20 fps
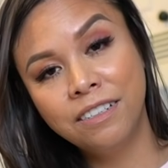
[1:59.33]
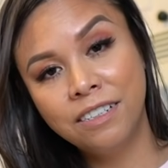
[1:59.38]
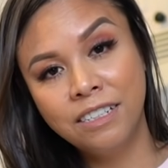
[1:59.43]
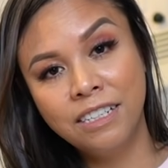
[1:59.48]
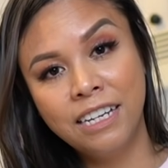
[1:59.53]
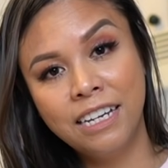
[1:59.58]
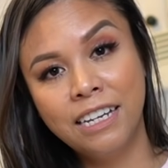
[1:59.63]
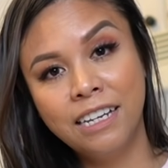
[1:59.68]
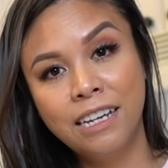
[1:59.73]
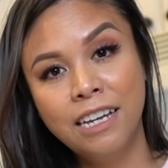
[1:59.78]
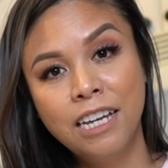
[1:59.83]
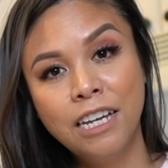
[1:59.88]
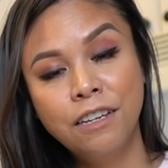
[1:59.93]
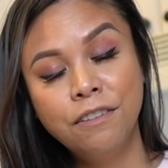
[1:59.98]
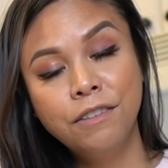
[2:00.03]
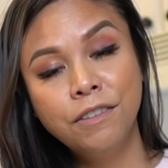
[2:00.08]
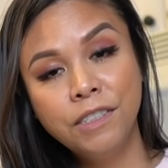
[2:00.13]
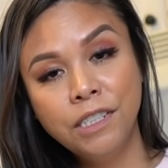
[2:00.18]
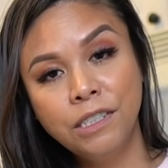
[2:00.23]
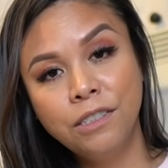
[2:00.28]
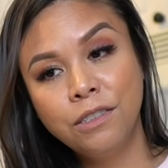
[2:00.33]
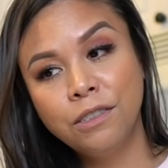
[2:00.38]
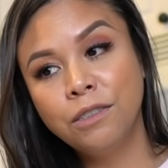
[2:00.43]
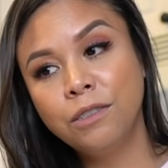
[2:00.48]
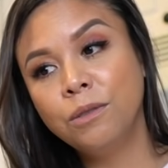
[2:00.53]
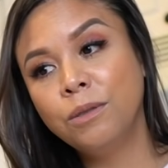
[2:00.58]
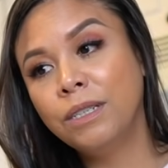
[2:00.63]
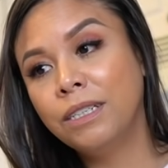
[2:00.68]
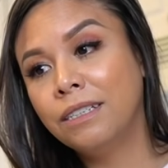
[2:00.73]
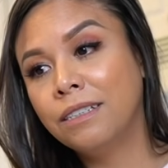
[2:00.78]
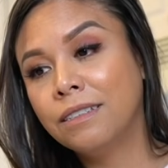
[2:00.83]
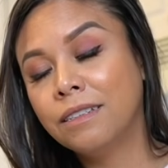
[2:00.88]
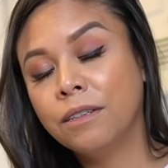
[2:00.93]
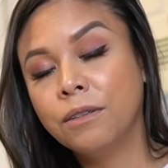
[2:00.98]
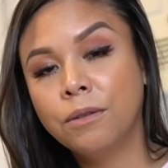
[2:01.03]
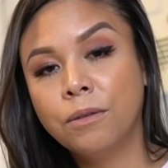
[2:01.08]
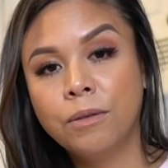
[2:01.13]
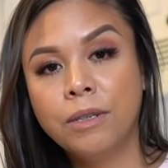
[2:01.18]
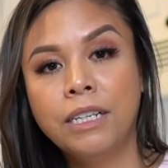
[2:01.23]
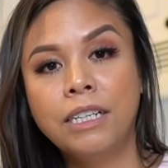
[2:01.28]
today. 52 is a
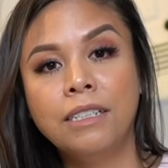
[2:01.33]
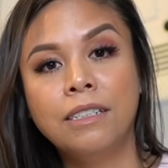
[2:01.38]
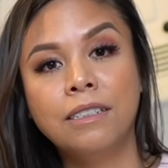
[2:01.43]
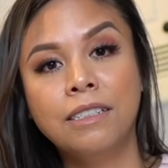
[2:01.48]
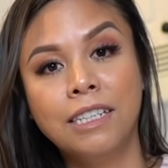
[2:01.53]
great